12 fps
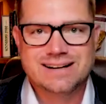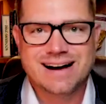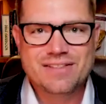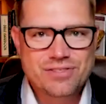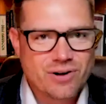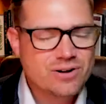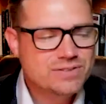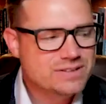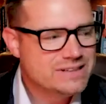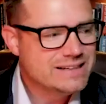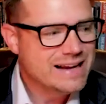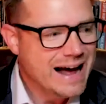I thought that
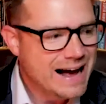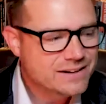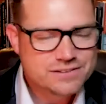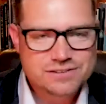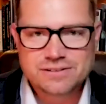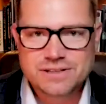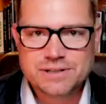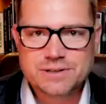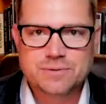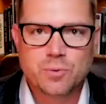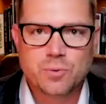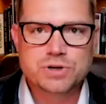it actually
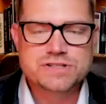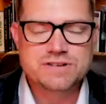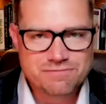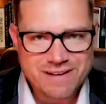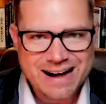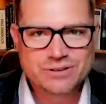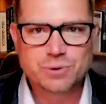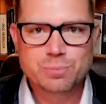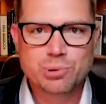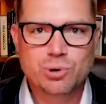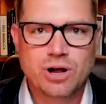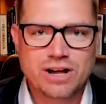was
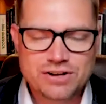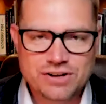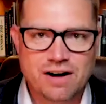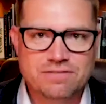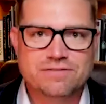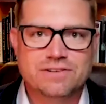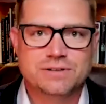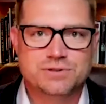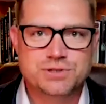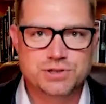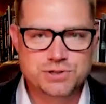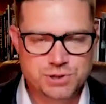valuable enough
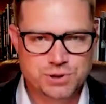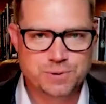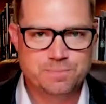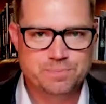to do.